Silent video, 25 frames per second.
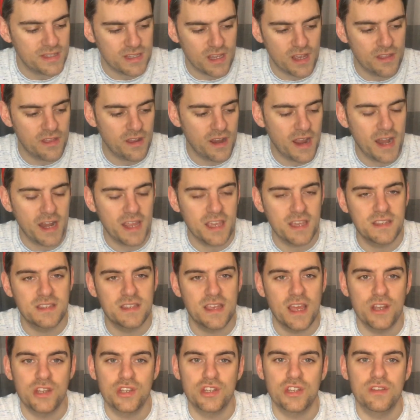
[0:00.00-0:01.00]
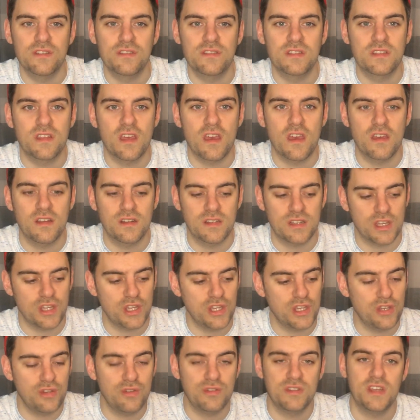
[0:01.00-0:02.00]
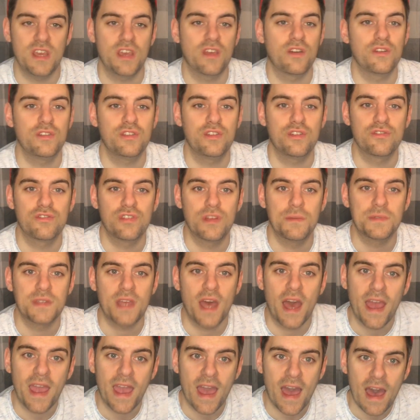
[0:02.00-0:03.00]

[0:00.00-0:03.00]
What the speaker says: Are there any essentials that you take on your trips I